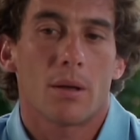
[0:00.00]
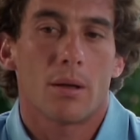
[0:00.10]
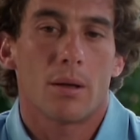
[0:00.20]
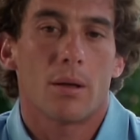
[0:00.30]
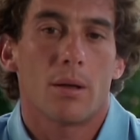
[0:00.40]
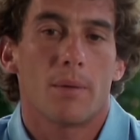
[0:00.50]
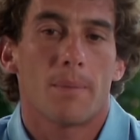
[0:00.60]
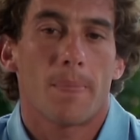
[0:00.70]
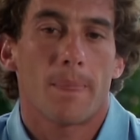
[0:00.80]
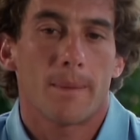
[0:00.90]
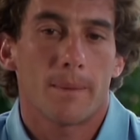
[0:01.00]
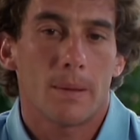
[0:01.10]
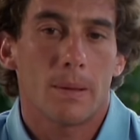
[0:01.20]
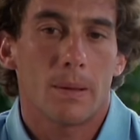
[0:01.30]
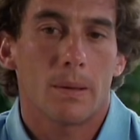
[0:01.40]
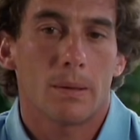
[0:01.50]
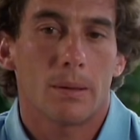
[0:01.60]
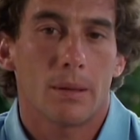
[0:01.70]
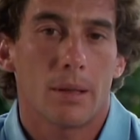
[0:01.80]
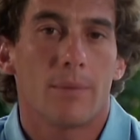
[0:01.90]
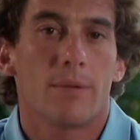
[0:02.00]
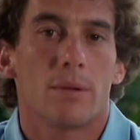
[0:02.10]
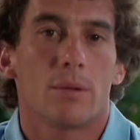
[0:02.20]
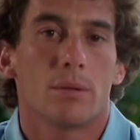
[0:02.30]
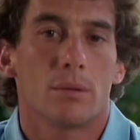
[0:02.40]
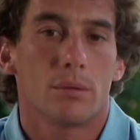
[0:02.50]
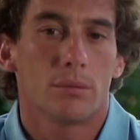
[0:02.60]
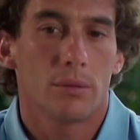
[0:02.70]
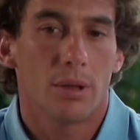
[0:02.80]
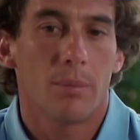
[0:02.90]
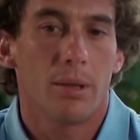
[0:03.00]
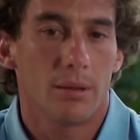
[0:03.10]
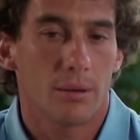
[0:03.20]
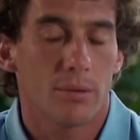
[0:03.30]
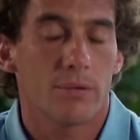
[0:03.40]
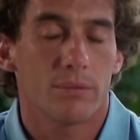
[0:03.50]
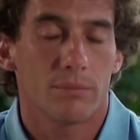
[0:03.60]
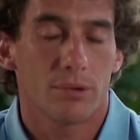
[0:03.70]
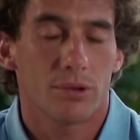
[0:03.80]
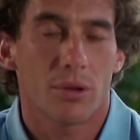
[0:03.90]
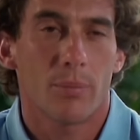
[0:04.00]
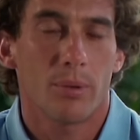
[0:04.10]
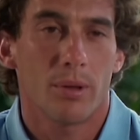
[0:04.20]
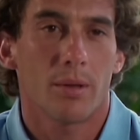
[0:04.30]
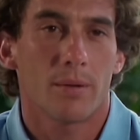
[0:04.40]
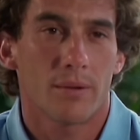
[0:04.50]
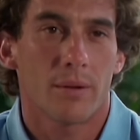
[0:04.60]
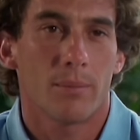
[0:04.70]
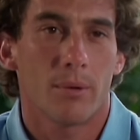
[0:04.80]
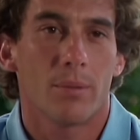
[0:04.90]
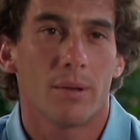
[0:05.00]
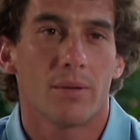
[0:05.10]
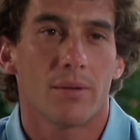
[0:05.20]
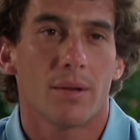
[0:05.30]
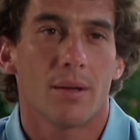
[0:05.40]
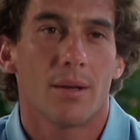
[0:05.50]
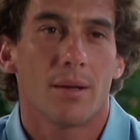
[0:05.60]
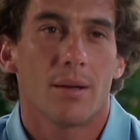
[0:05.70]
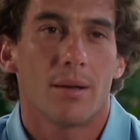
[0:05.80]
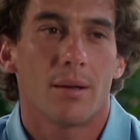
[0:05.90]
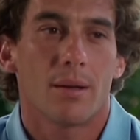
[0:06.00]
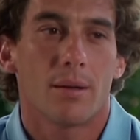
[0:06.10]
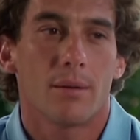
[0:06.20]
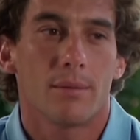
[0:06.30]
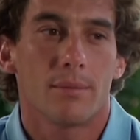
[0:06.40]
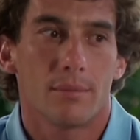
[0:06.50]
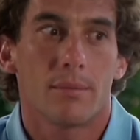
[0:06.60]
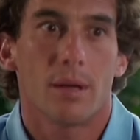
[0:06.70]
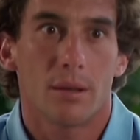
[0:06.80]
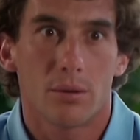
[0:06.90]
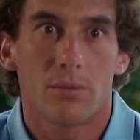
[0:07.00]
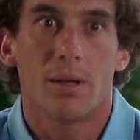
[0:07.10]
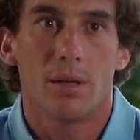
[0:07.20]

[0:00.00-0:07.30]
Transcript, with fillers: uh, gives you the ability of stopping at some moments uh, where you